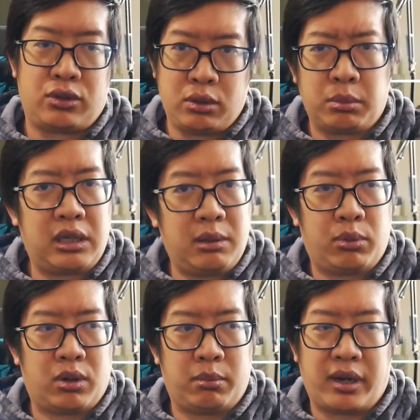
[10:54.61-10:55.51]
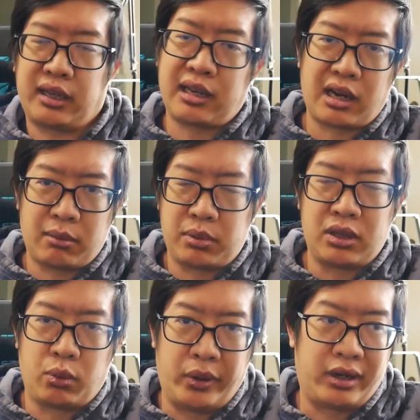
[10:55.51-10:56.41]
Zoom keyboard might kind of be
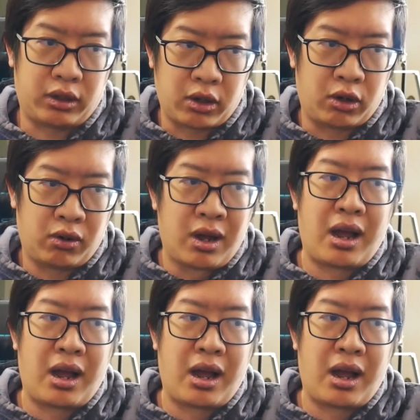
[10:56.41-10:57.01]
the way to go.